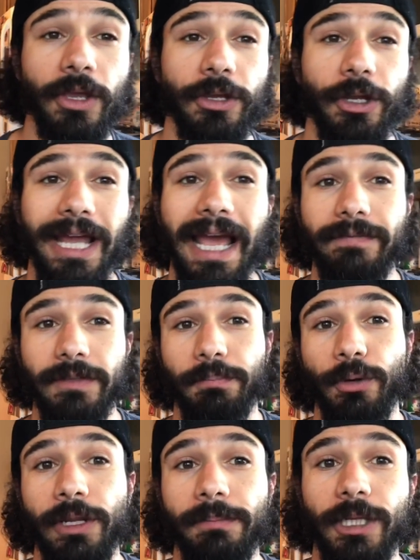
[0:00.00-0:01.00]
you're gonna have to
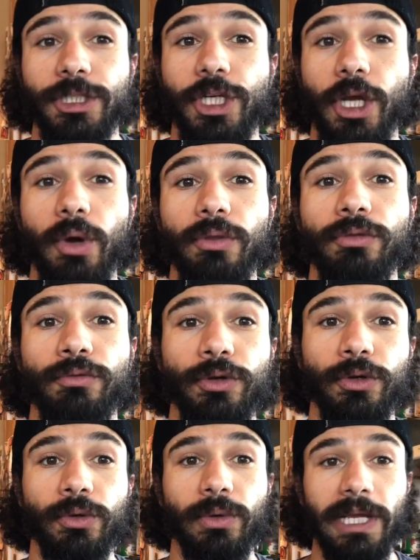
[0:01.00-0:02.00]
pretty much go
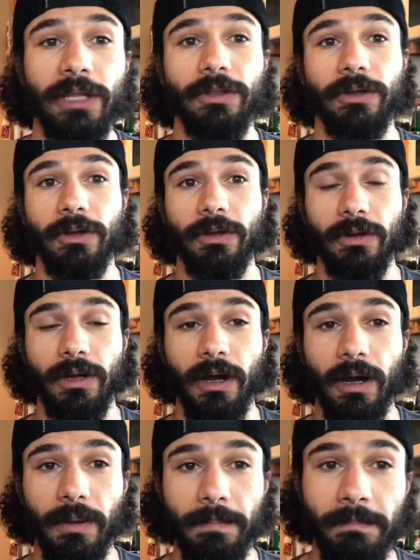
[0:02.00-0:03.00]
through either
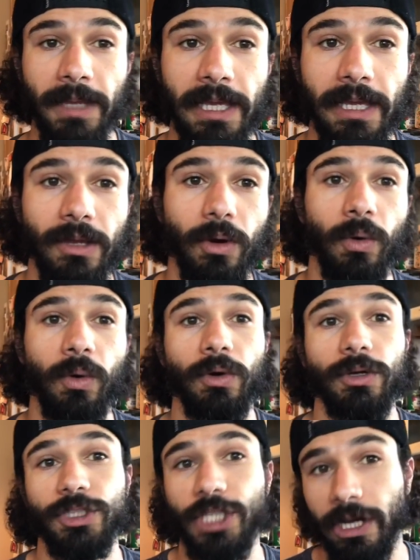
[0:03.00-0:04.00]
um, me
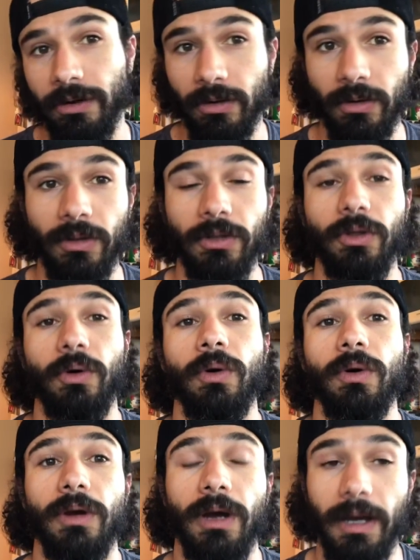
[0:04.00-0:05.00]
or Gerald
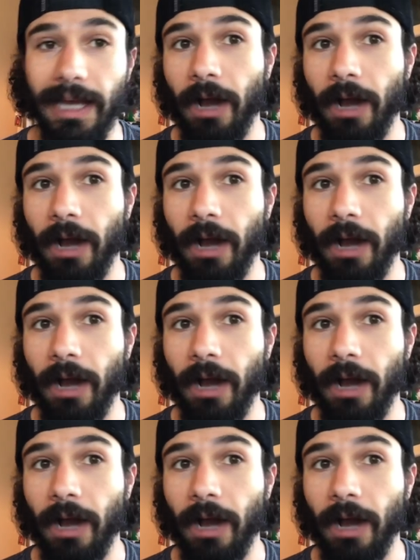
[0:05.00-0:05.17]
or uh,